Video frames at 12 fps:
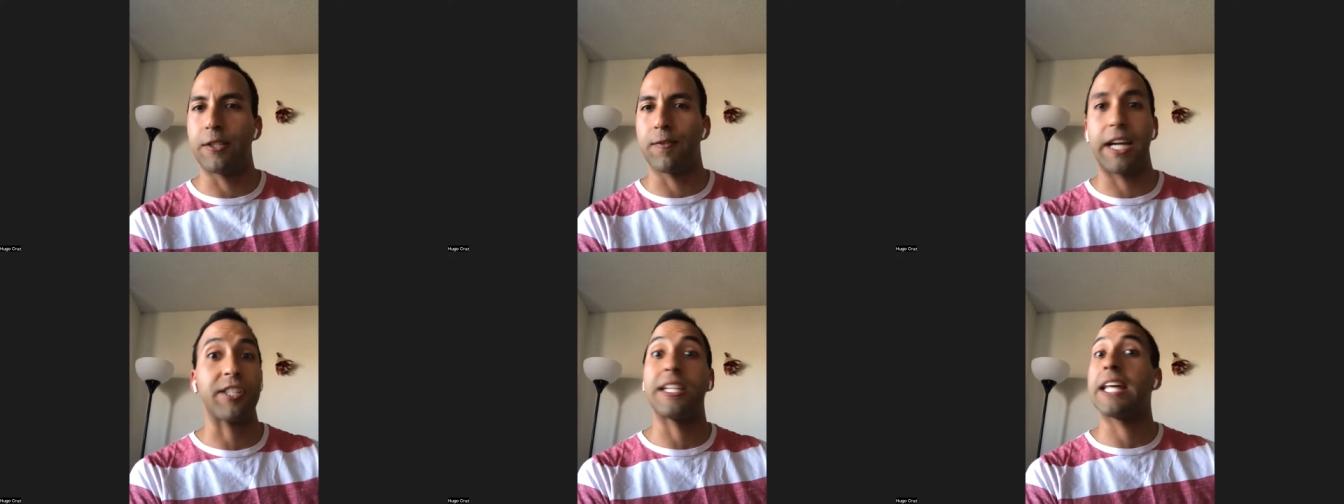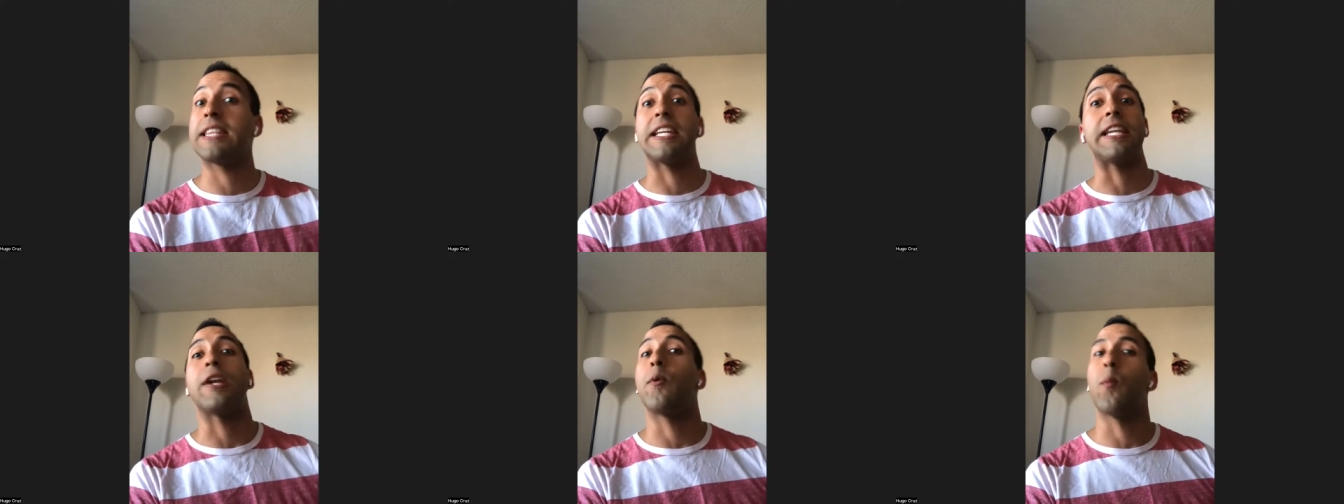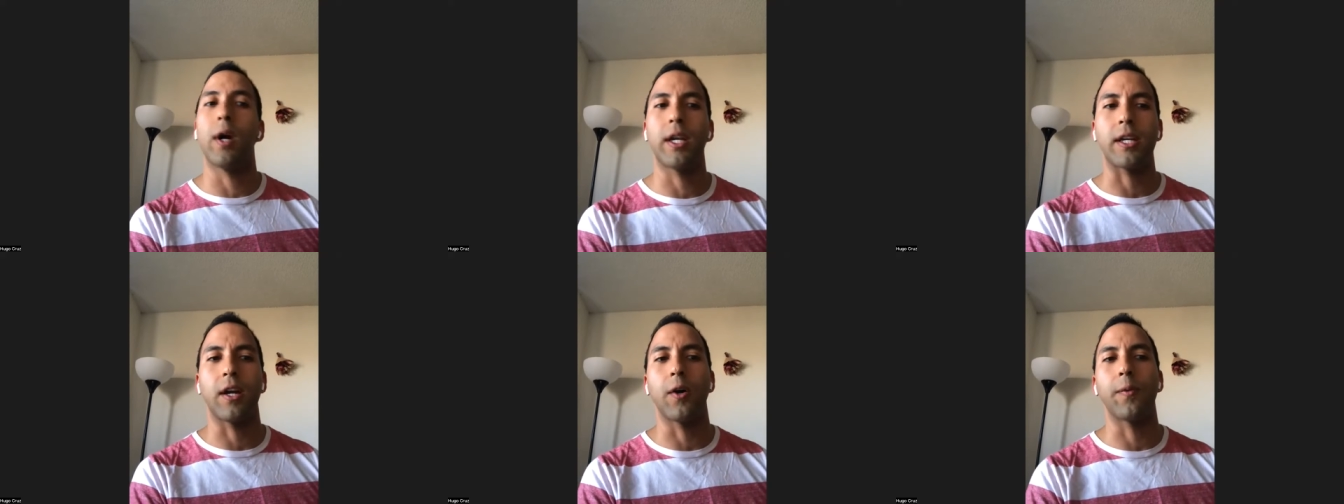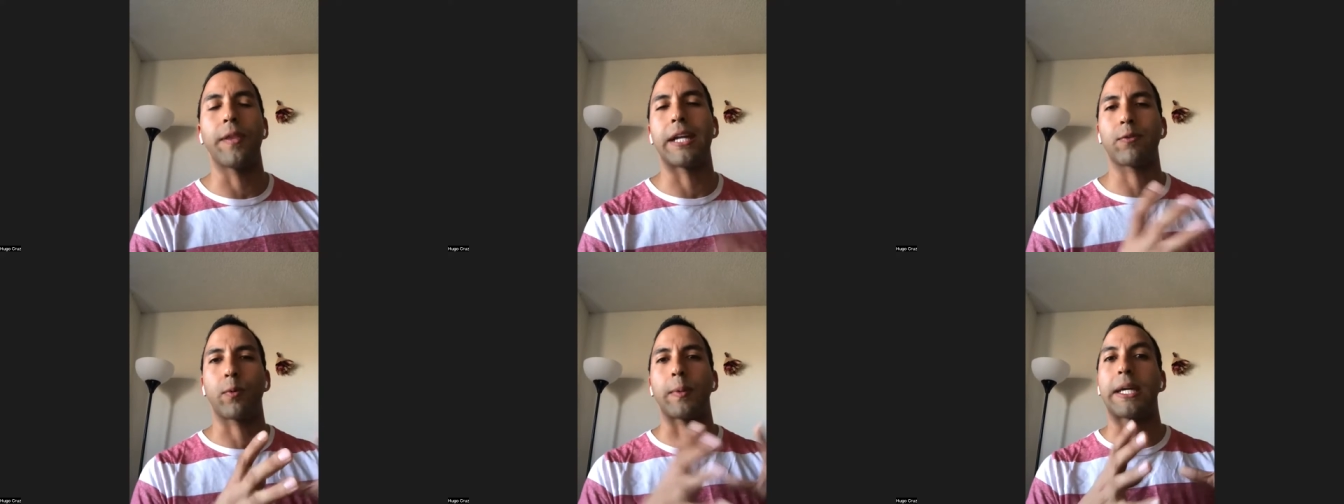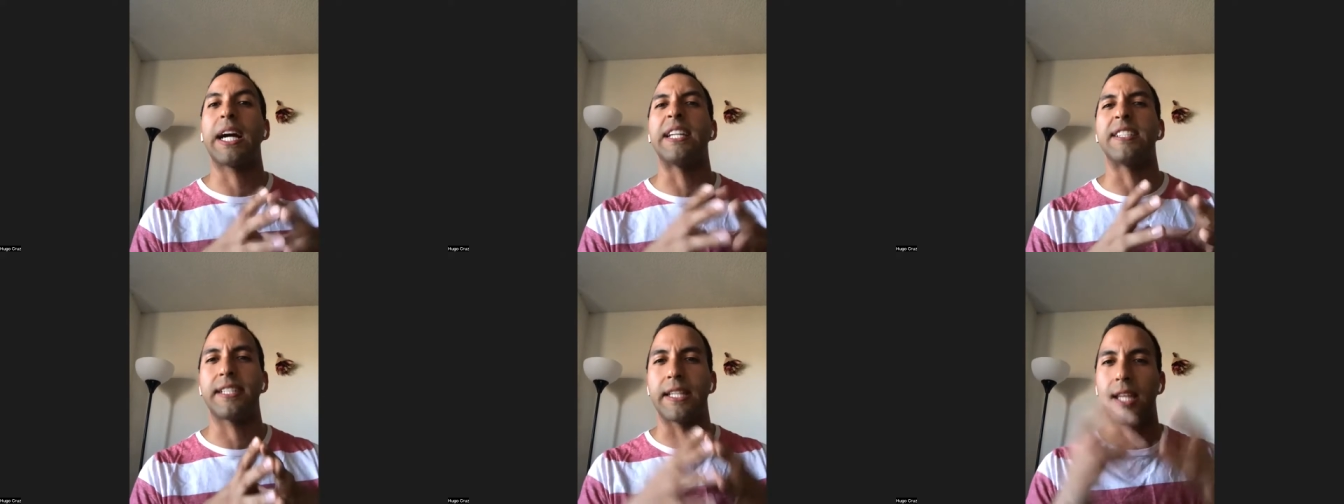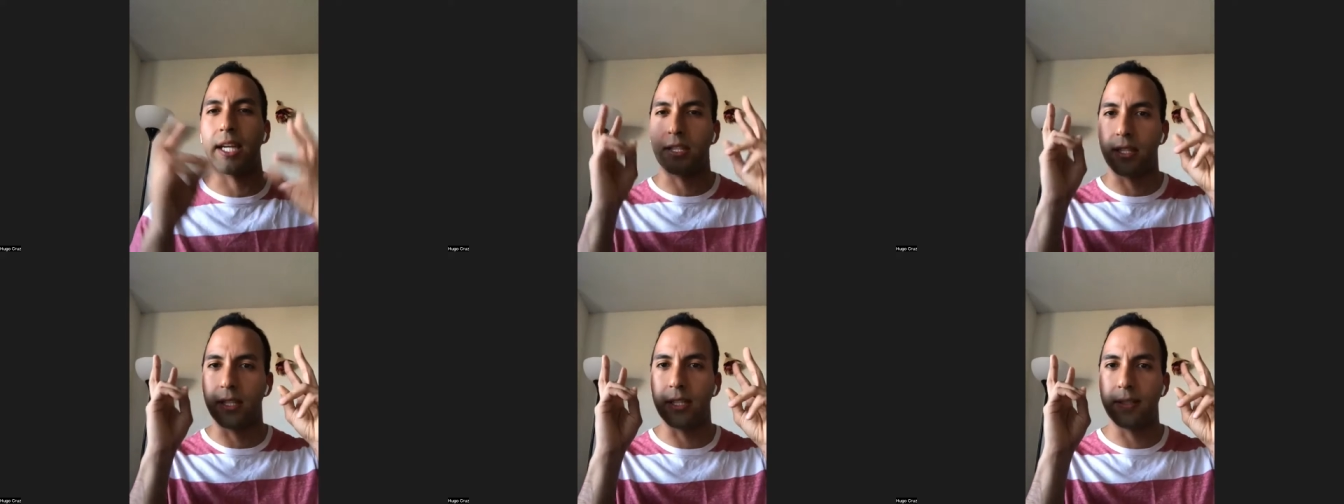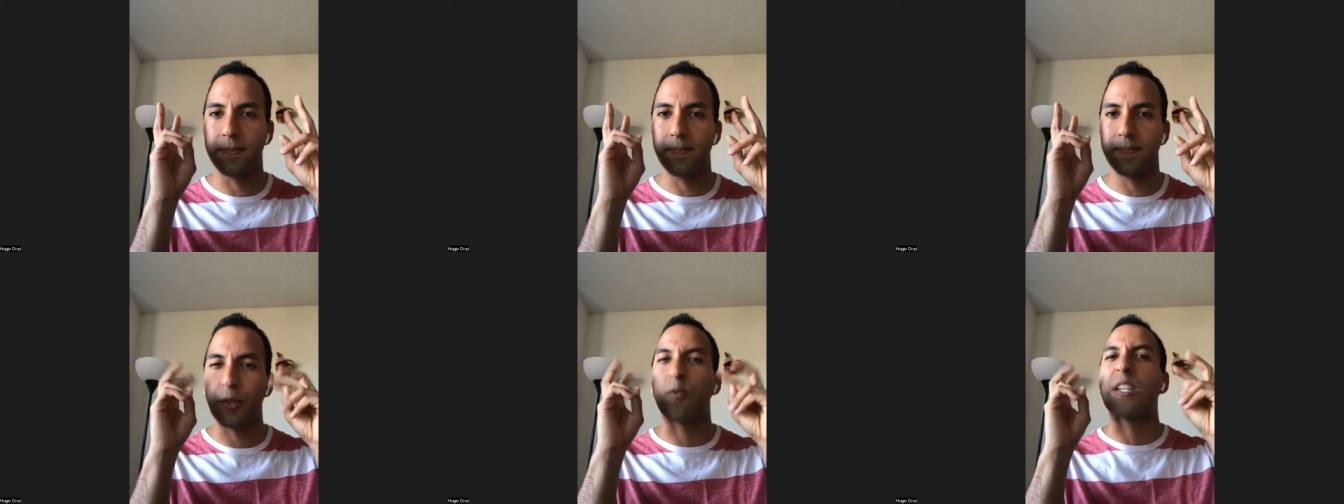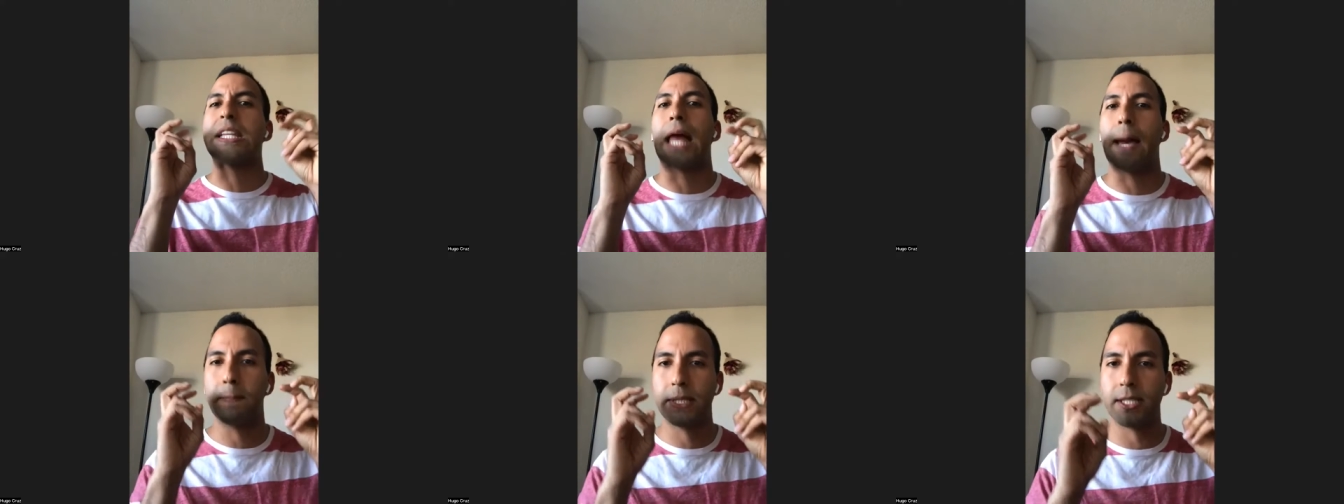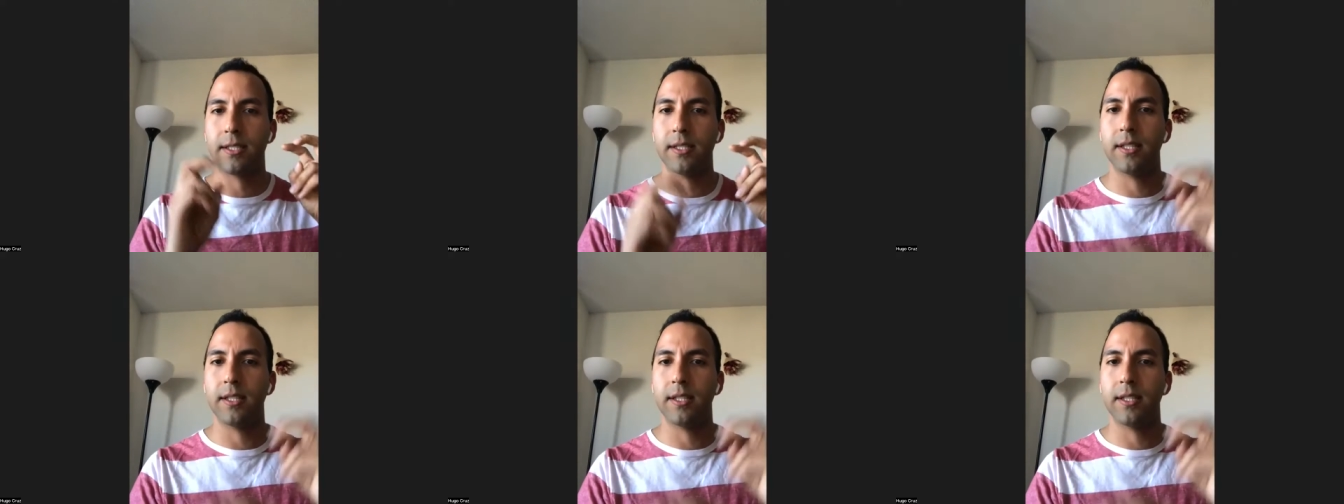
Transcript: direction that they didn't want to go, that's where we kind of see like the relapse,